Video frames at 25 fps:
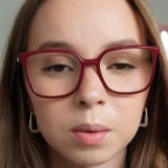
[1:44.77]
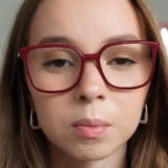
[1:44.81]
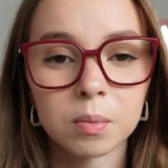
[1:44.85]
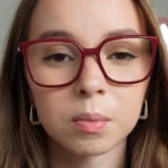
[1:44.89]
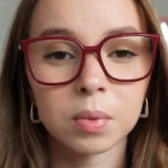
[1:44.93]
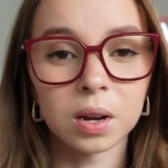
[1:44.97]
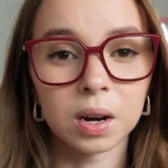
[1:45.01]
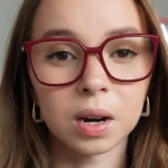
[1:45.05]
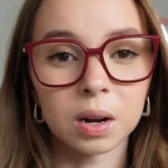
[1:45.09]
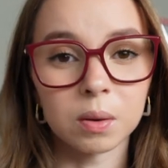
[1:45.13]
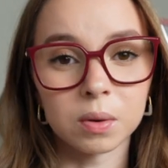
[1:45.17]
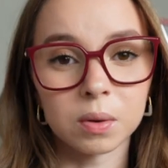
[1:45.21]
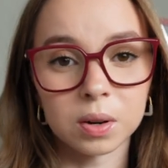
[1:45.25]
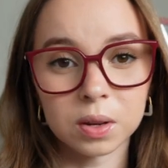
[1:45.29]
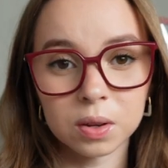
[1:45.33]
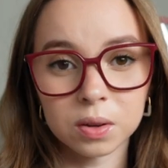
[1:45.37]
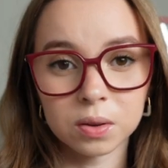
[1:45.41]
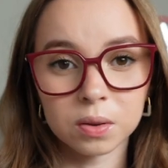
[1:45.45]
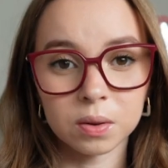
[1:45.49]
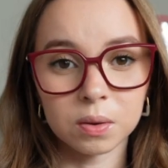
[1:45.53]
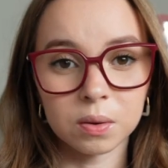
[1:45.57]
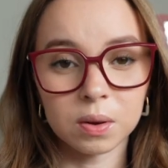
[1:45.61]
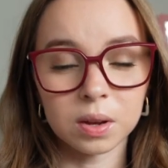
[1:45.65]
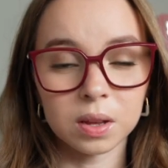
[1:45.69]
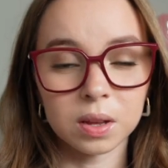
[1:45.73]
But I wanted to
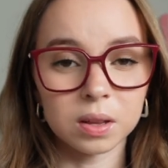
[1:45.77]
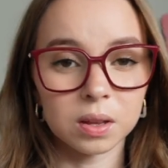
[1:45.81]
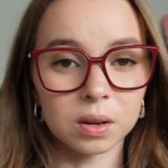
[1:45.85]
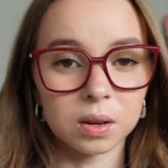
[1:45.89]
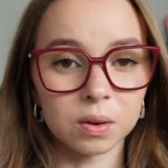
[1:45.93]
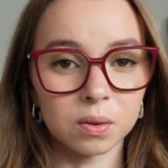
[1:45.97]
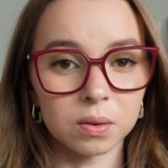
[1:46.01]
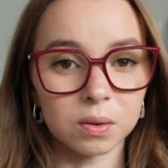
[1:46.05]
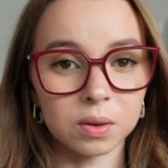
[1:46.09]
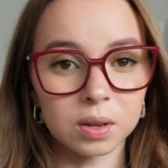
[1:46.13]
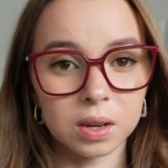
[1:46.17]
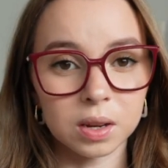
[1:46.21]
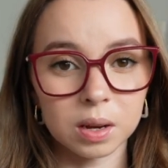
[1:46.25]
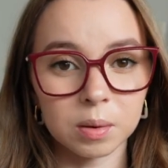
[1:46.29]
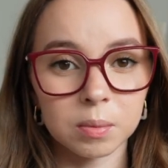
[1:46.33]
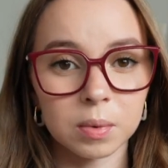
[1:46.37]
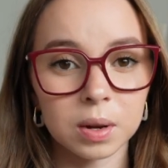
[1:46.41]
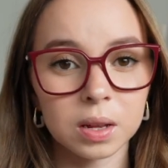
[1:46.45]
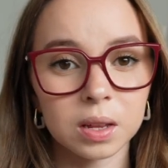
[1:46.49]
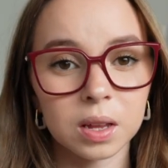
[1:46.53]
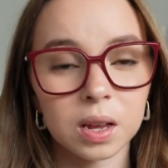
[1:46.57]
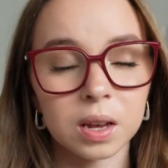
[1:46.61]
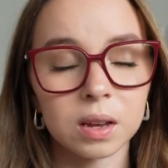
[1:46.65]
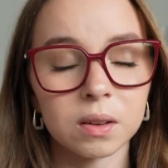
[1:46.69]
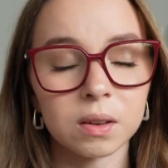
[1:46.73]
do a little day in my
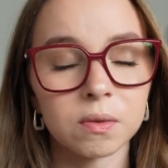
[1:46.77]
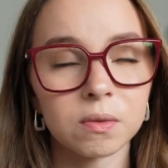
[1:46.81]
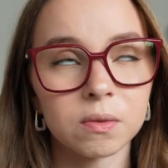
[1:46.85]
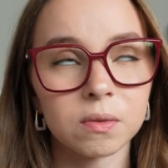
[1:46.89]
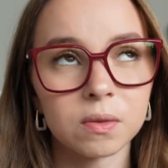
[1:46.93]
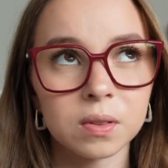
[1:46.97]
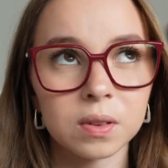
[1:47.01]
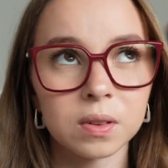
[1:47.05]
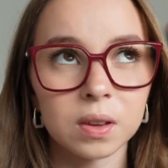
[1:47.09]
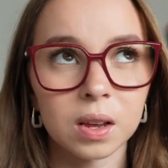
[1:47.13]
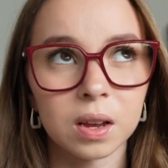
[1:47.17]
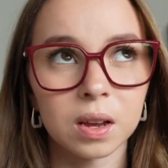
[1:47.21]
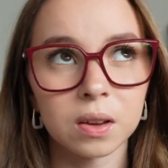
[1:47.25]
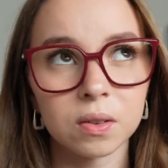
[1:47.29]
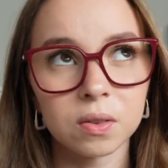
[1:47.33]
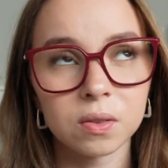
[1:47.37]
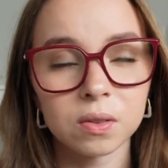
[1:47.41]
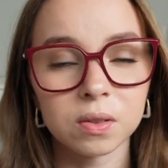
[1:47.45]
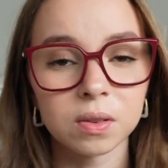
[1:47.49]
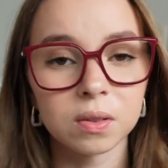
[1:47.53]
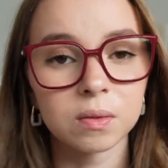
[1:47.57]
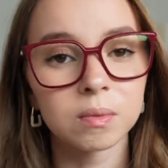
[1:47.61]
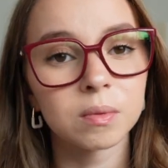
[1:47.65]
life slash